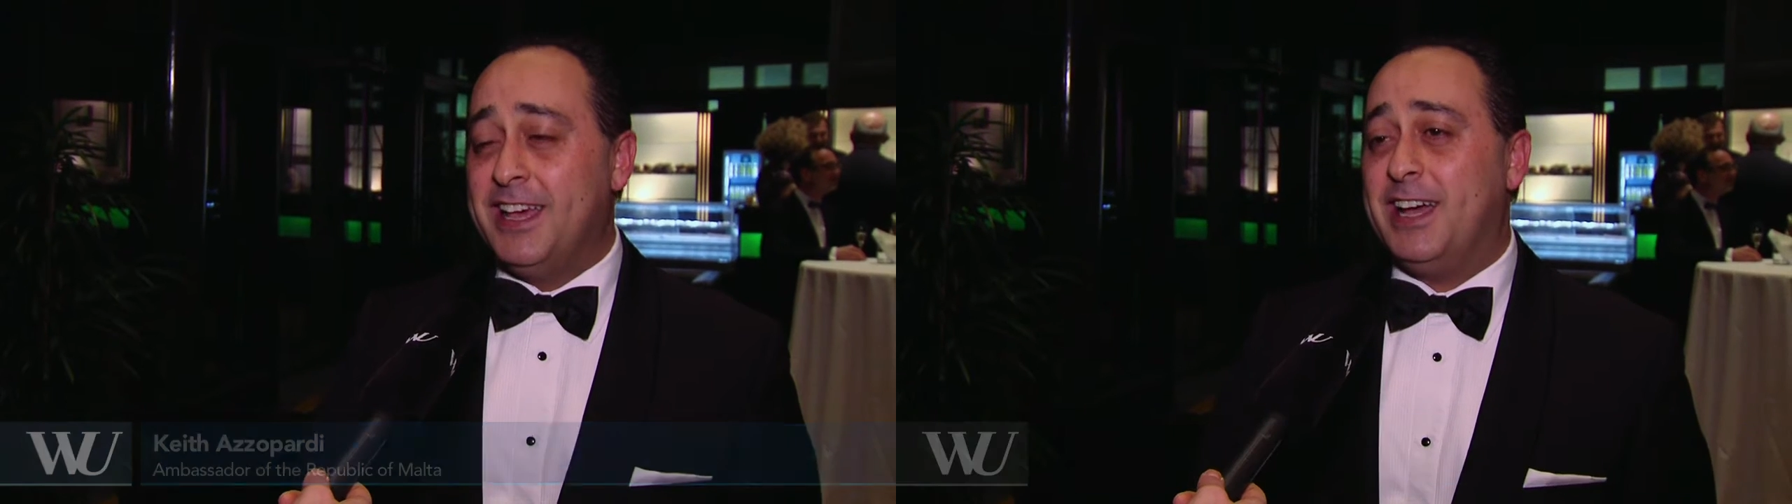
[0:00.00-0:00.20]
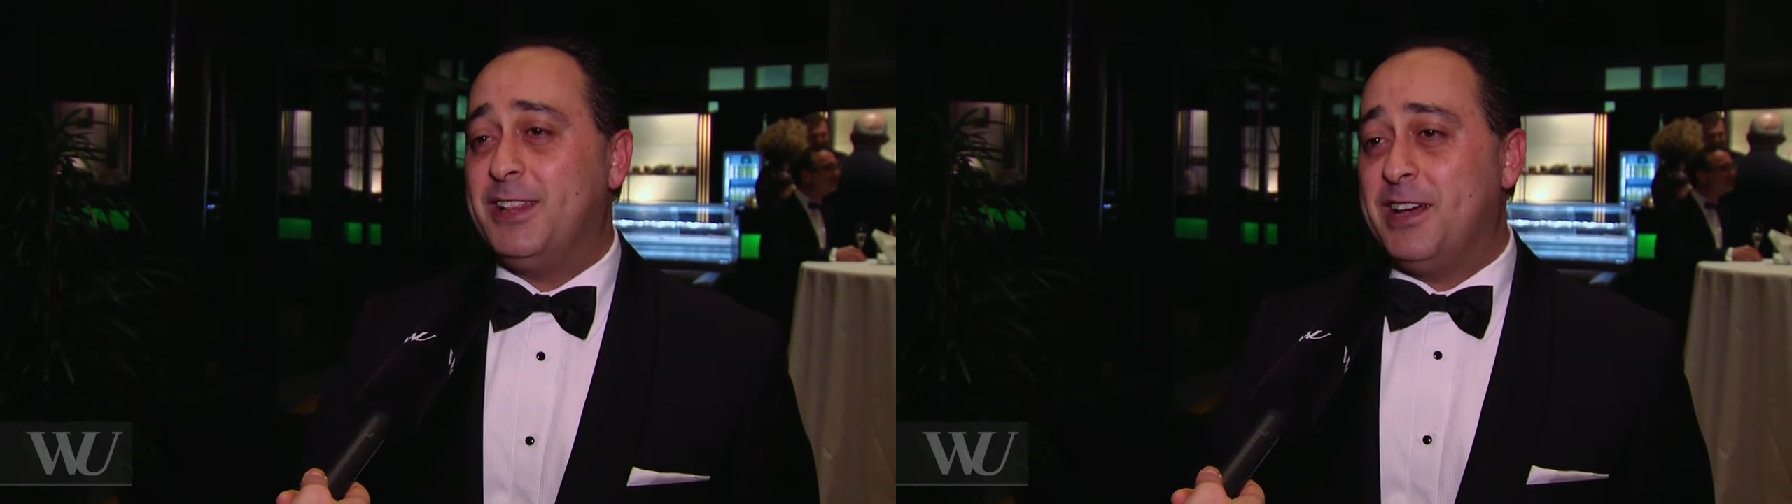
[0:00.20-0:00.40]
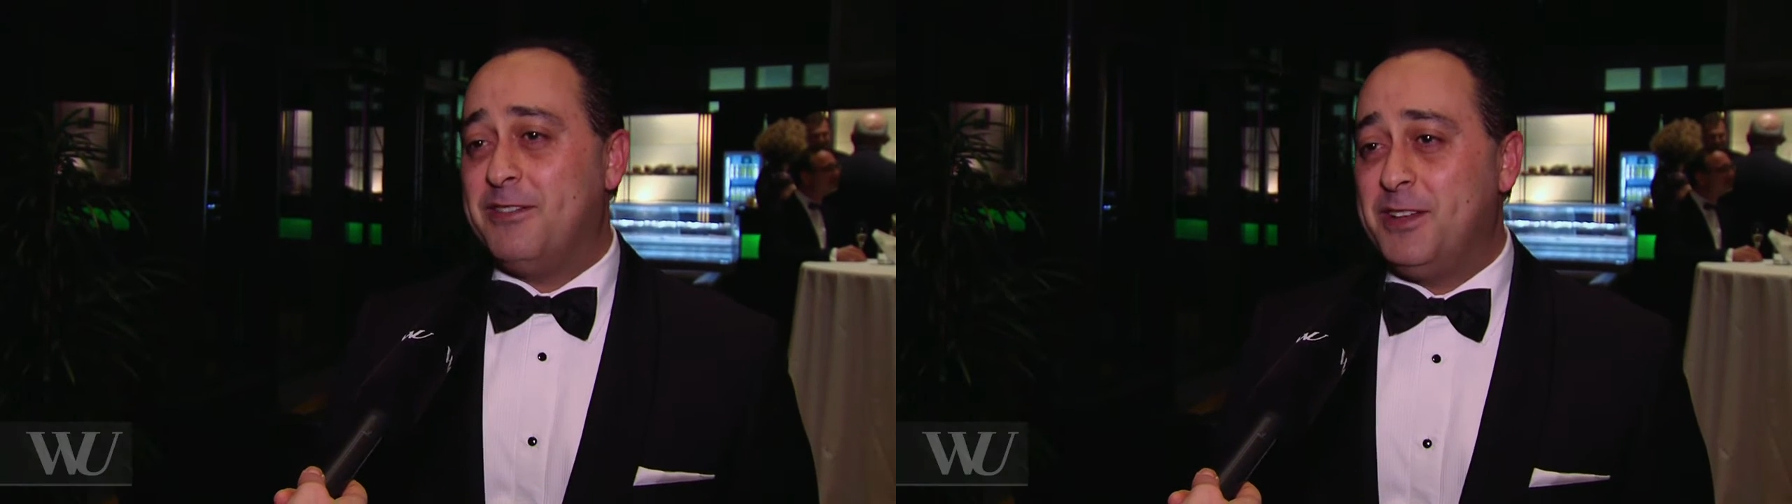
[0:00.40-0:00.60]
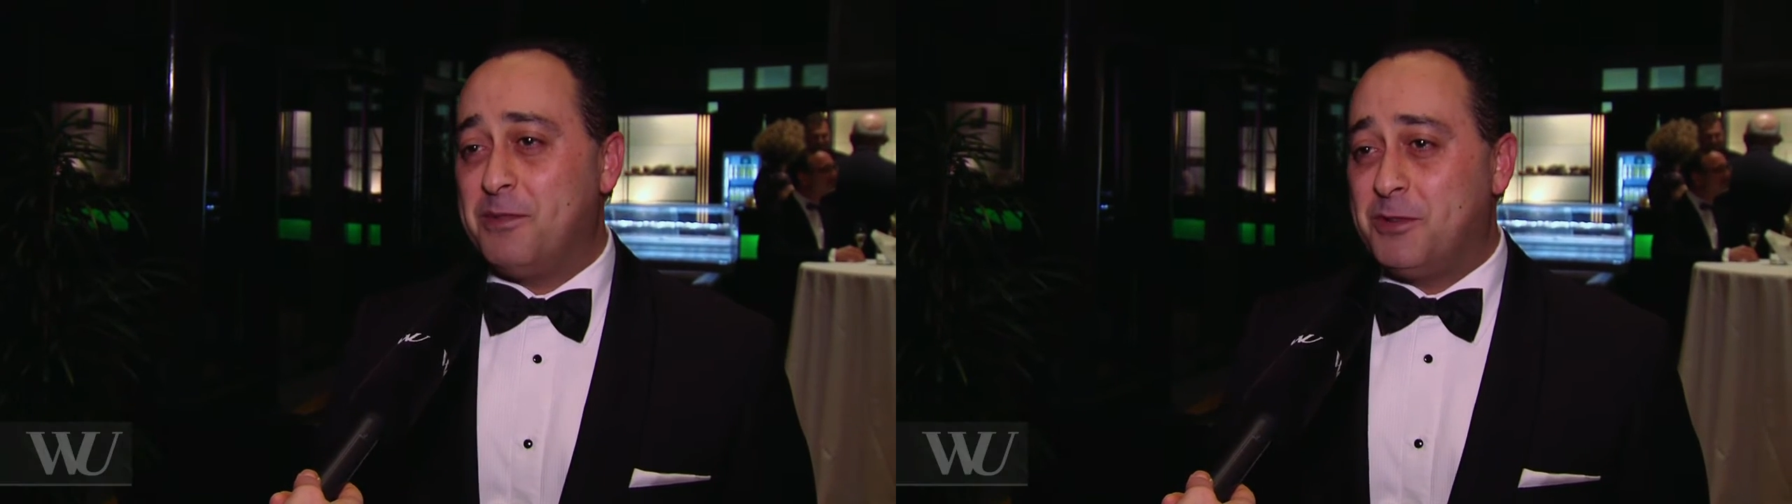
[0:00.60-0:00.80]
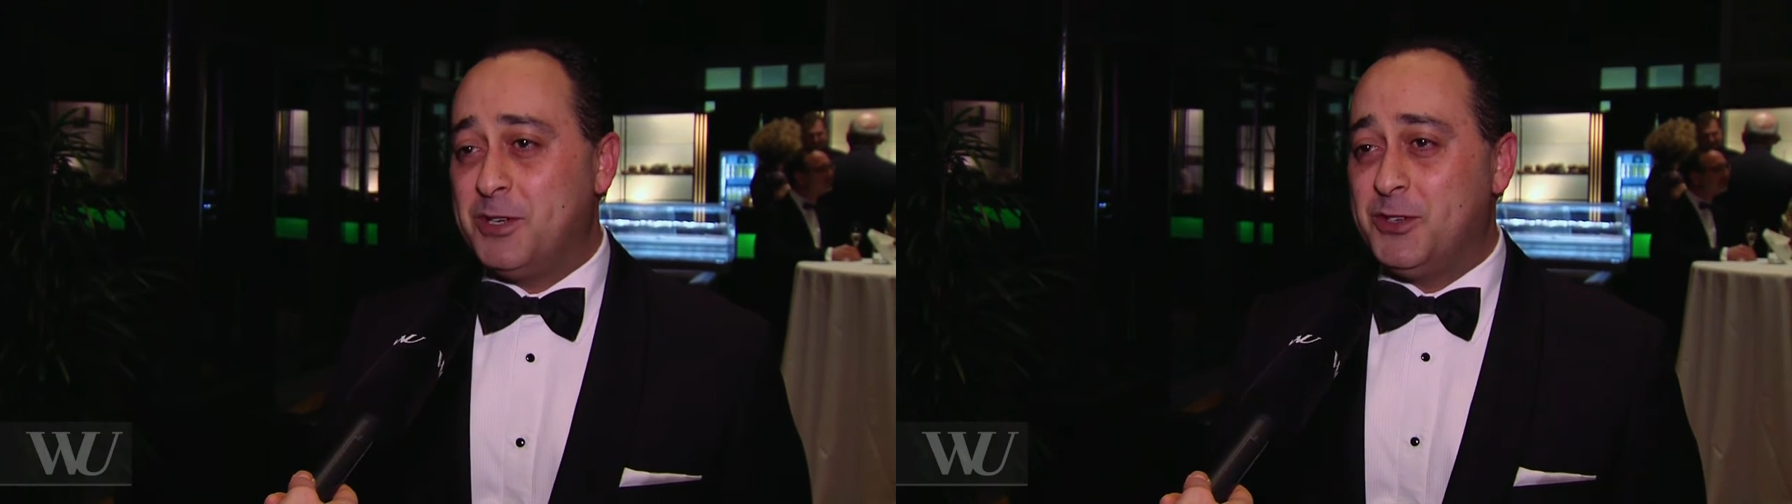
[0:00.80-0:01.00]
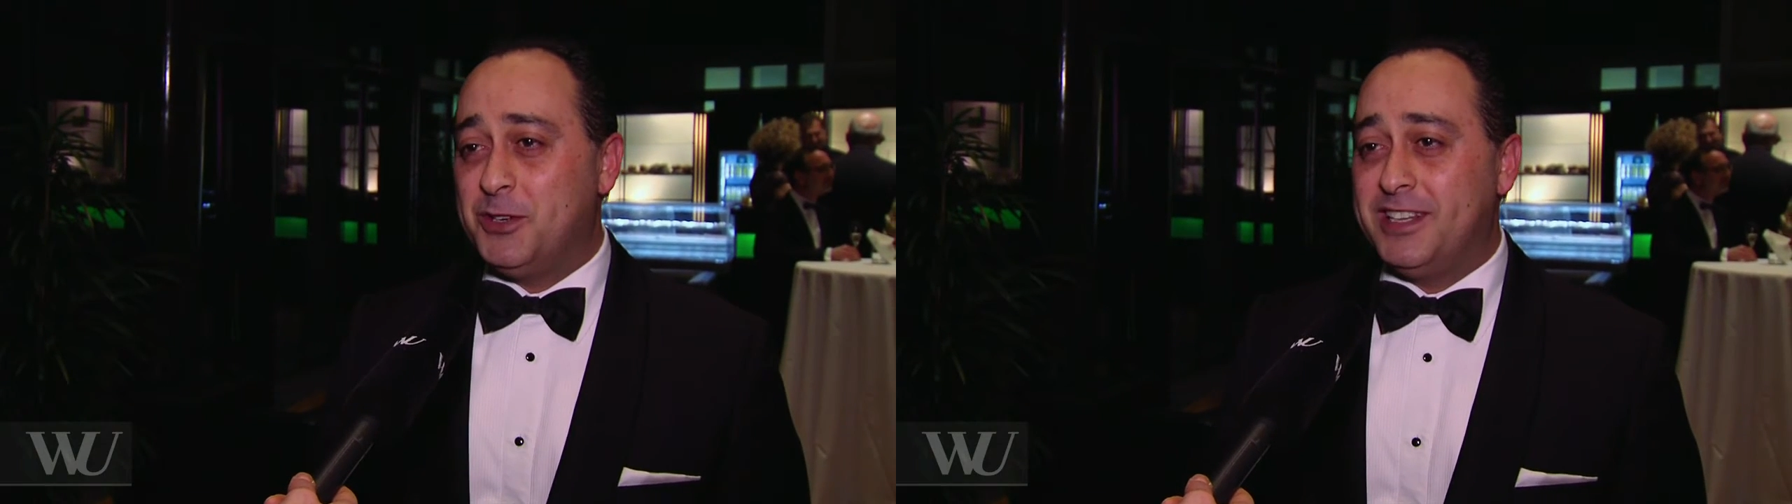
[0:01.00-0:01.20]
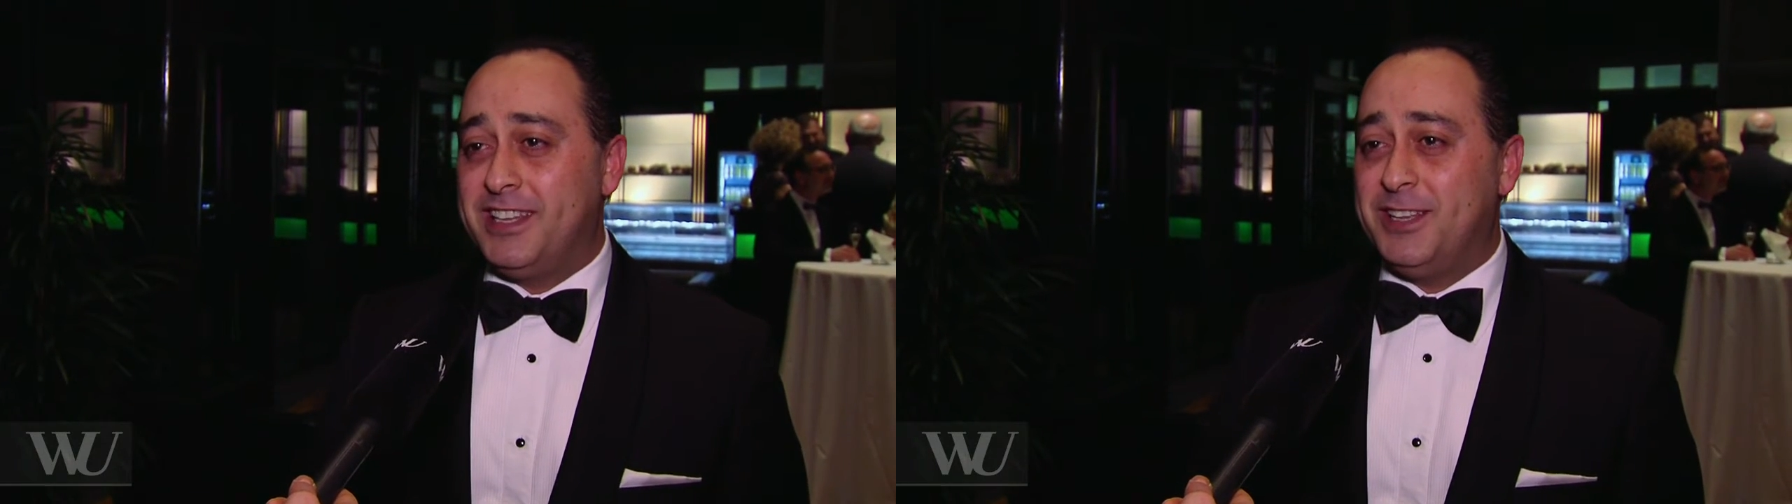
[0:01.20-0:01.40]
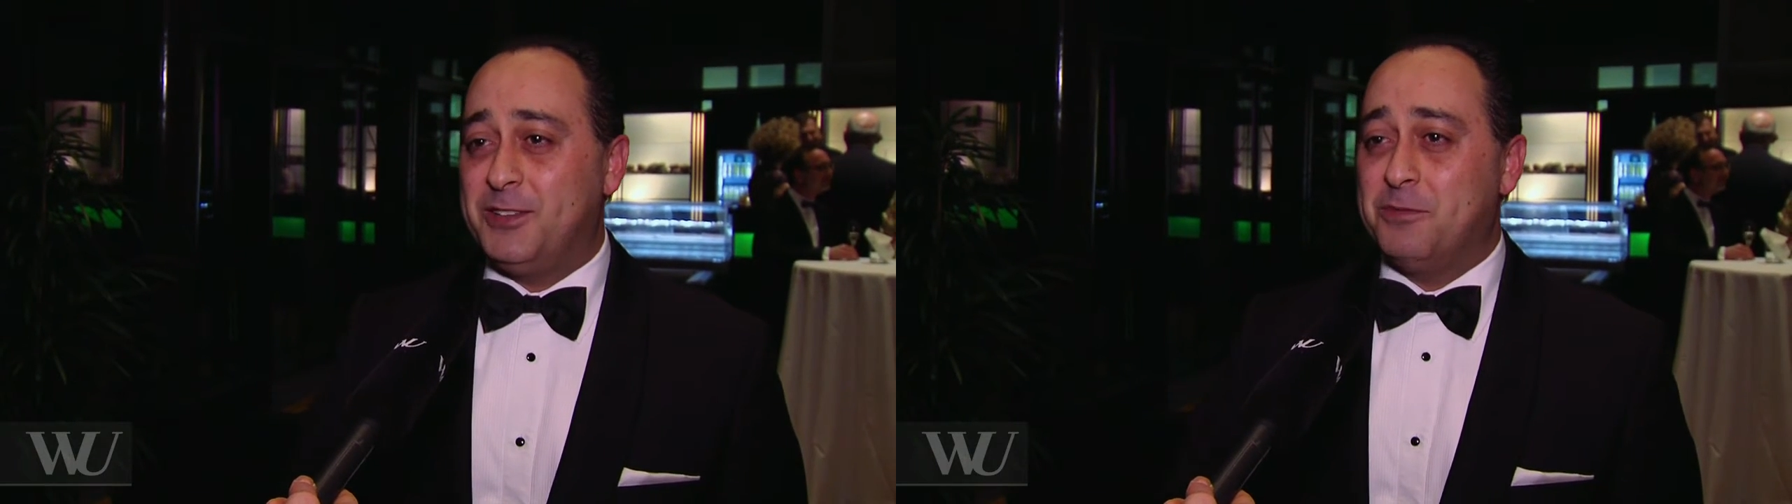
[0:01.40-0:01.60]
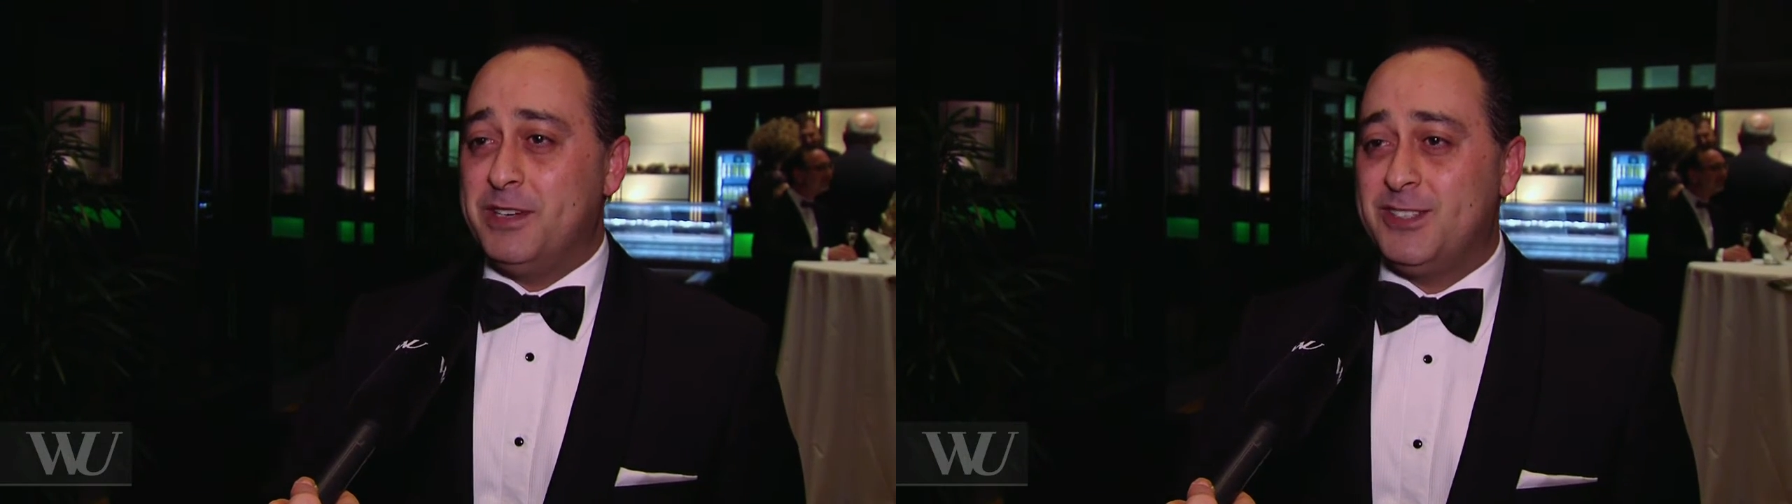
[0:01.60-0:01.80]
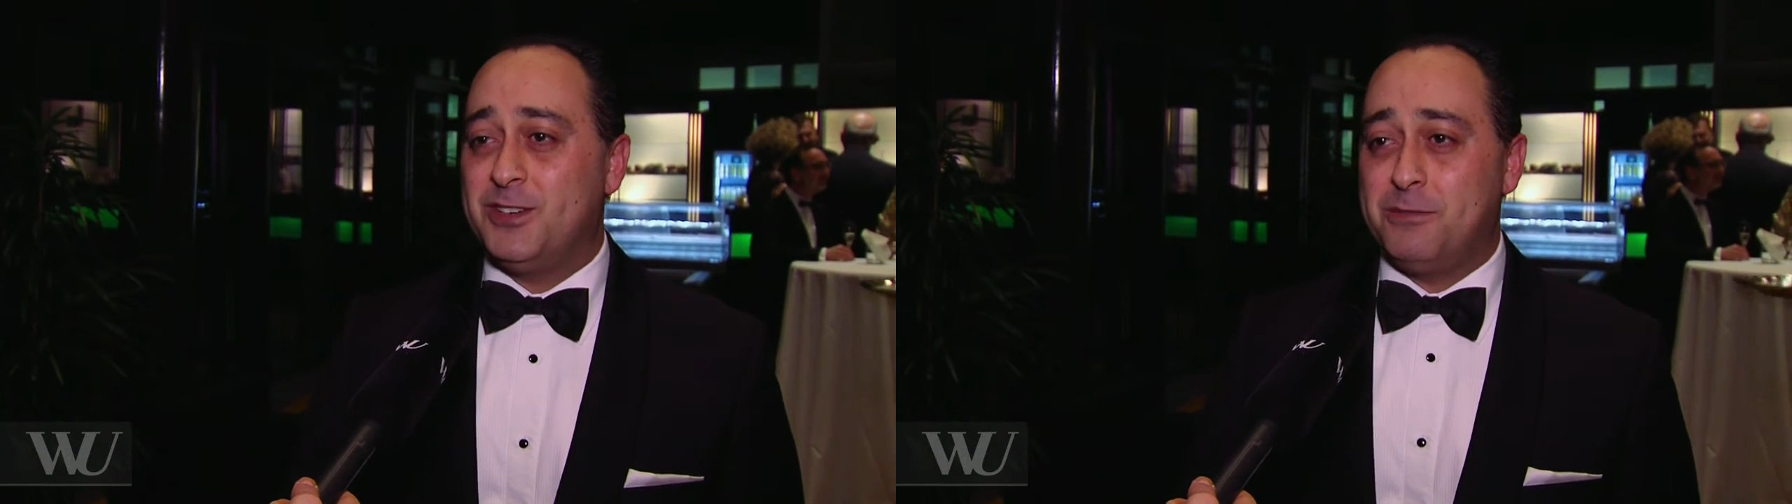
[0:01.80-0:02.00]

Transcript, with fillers: and to have the opportunity to meet so